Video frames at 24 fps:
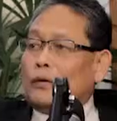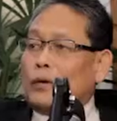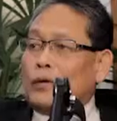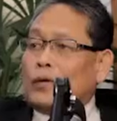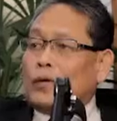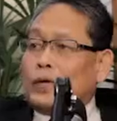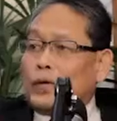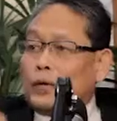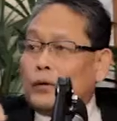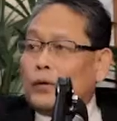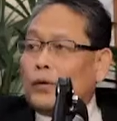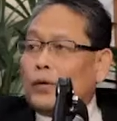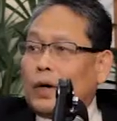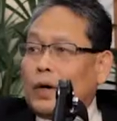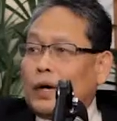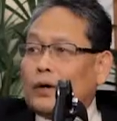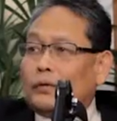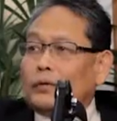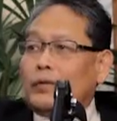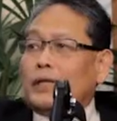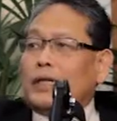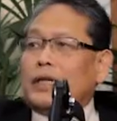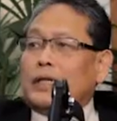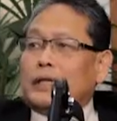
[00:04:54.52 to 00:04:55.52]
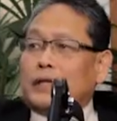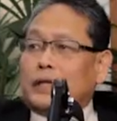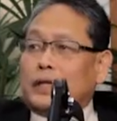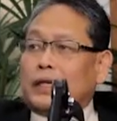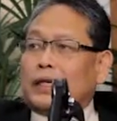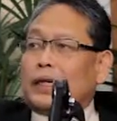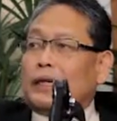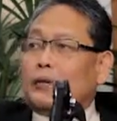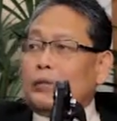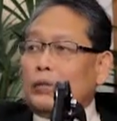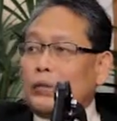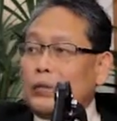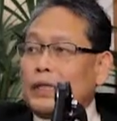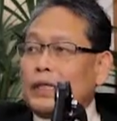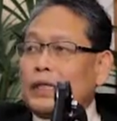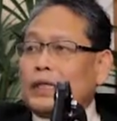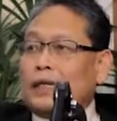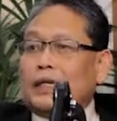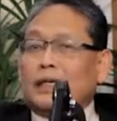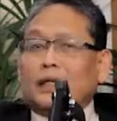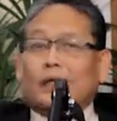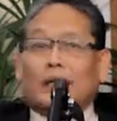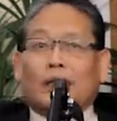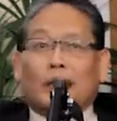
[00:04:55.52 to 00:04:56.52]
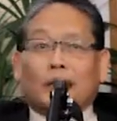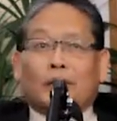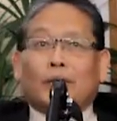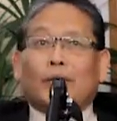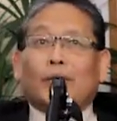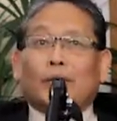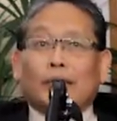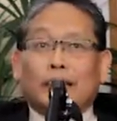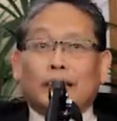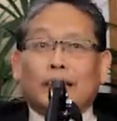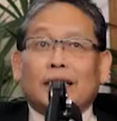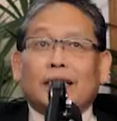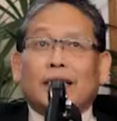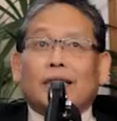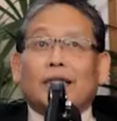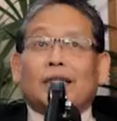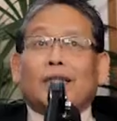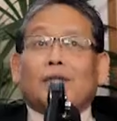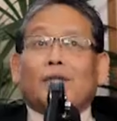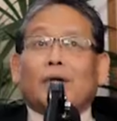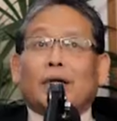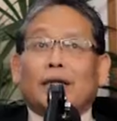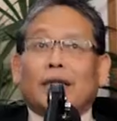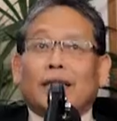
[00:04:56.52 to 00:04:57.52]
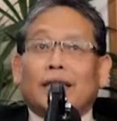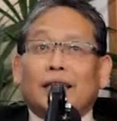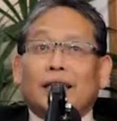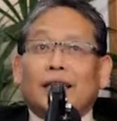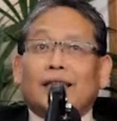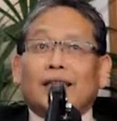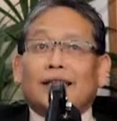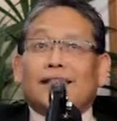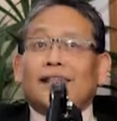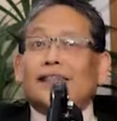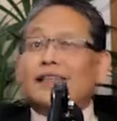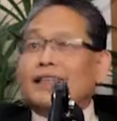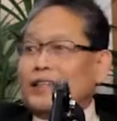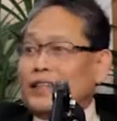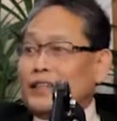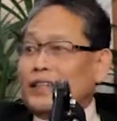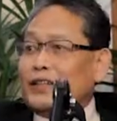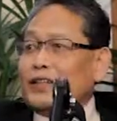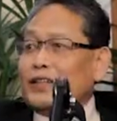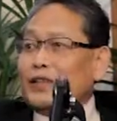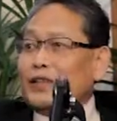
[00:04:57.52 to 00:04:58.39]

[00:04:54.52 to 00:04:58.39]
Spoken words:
when they go out, they can work accordingly what they learn in the